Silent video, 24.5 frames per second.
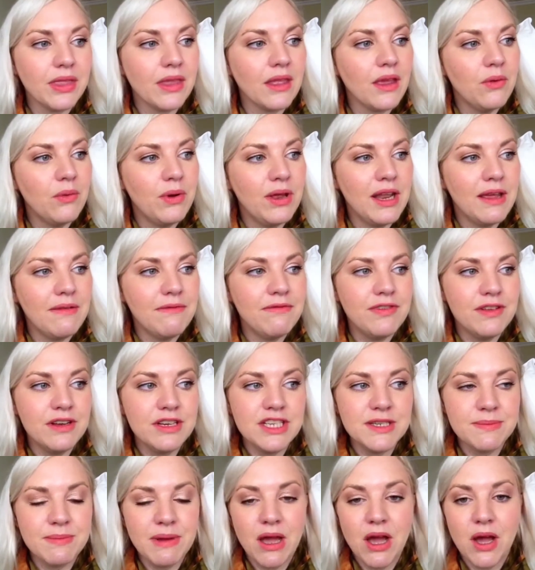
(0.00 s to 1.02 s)
When I'm
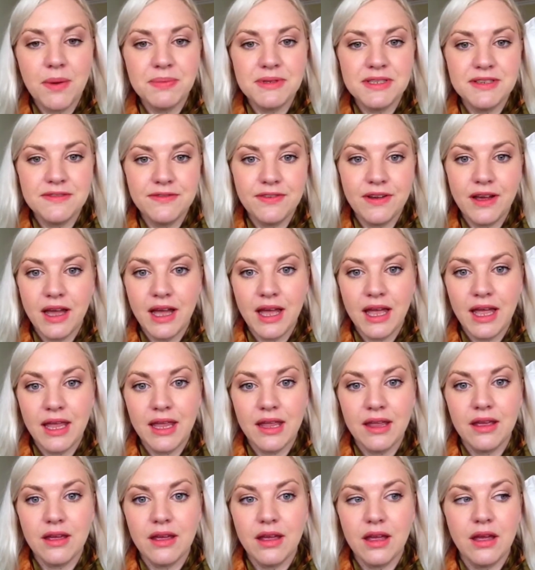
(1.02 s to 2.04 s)
finished my
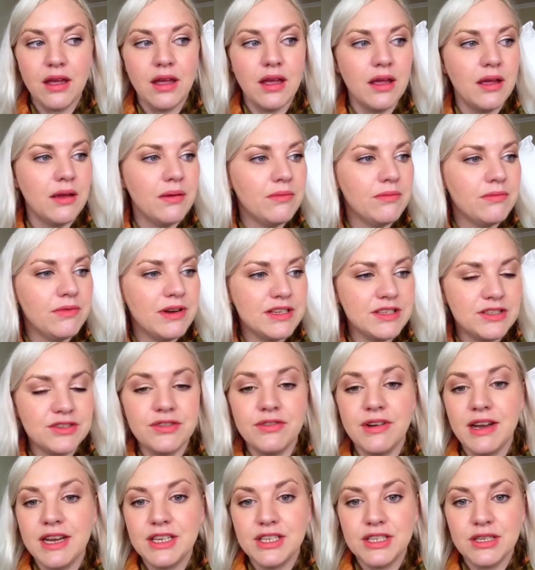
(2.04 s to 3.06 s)
Optify
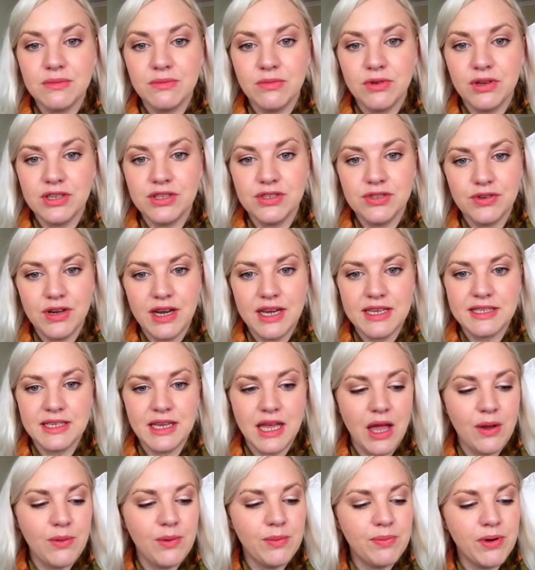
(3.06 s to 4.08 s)
Restoration
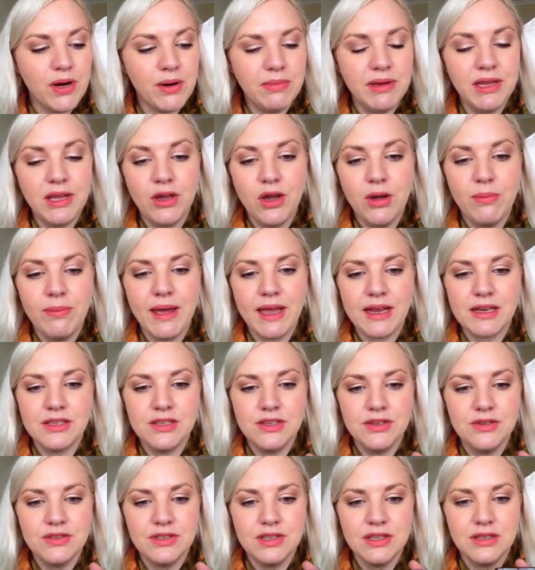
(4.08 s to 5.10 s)
Moisturizer, I will probably go back
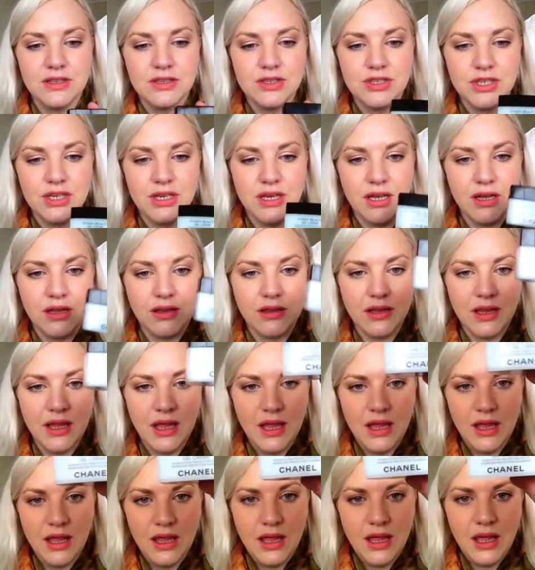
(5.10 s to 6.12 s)
to using the Chanel
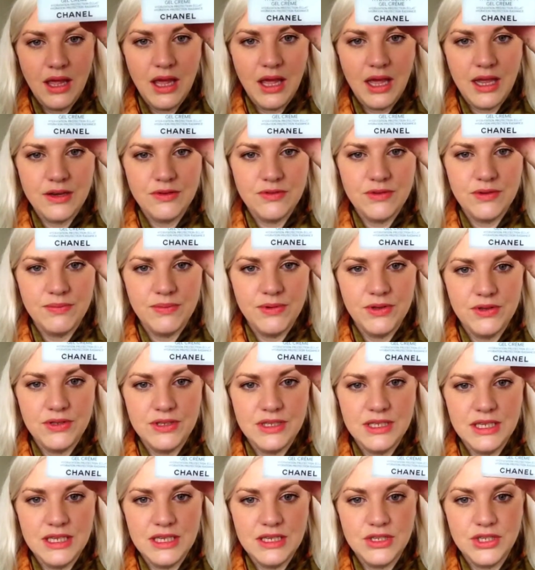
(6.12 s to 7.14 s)
Hydra
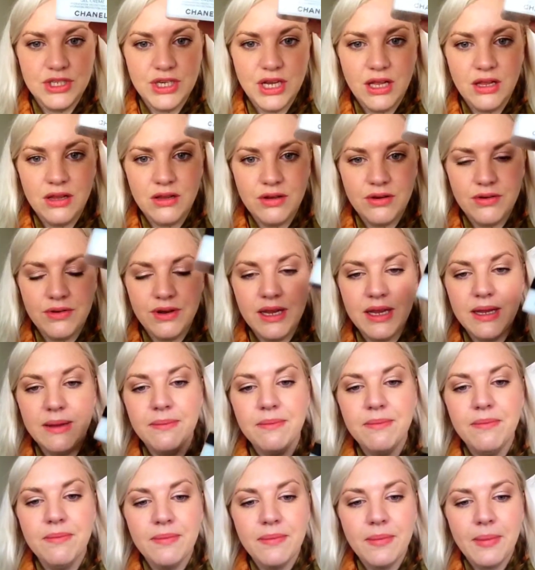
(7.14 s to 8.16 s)
Beauty Gel
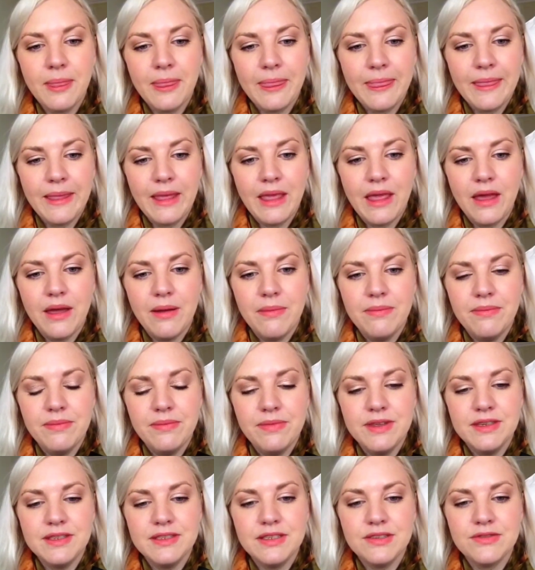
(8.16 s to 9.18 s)
Cream.
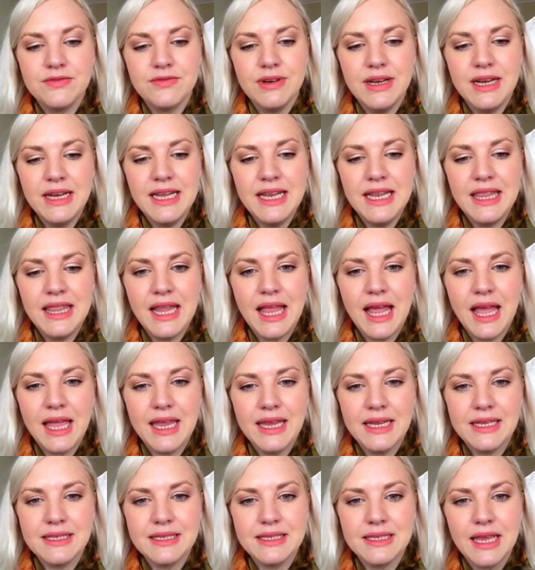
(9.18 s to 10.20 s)
This is really
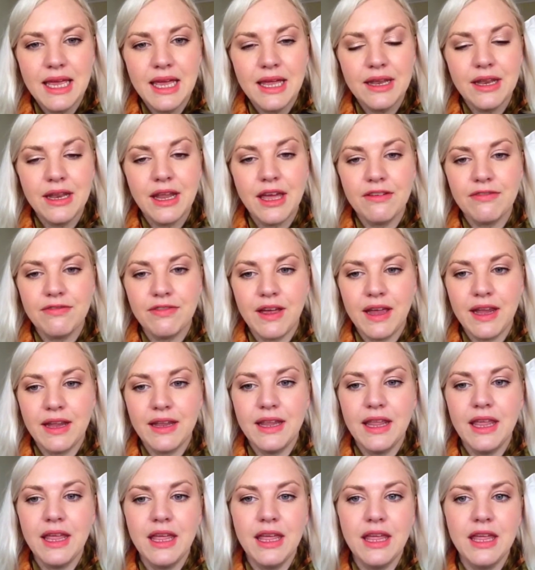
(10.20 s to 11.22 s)
light, and I
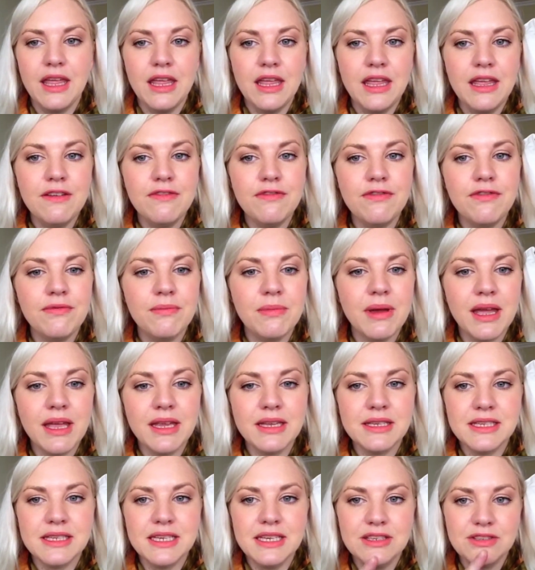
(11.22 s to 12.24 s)
find if my
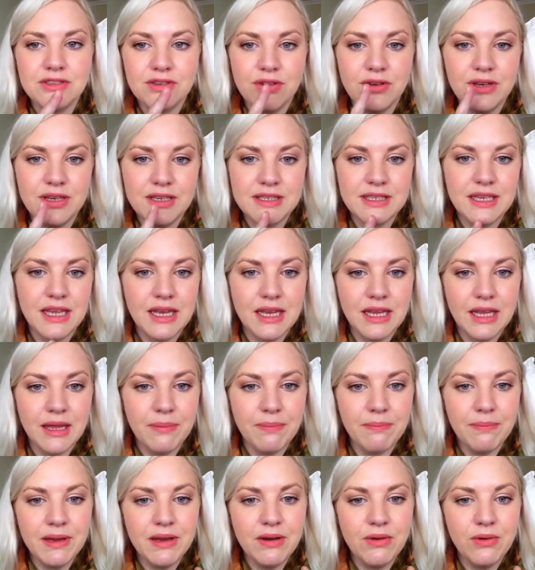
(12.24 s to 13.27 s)
T-zone is getting a
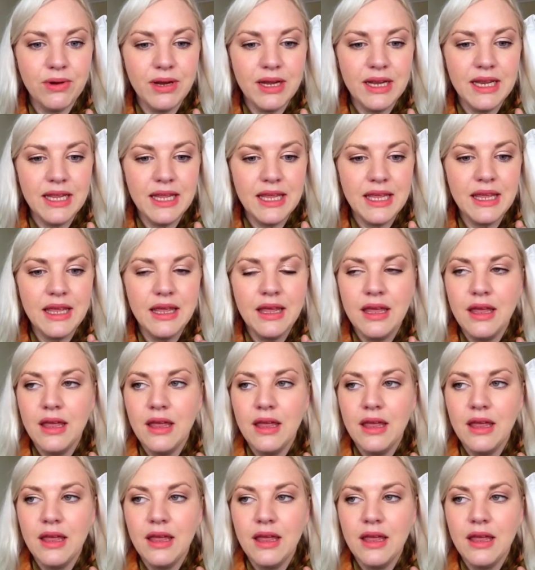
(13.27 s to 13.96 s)
bit oily,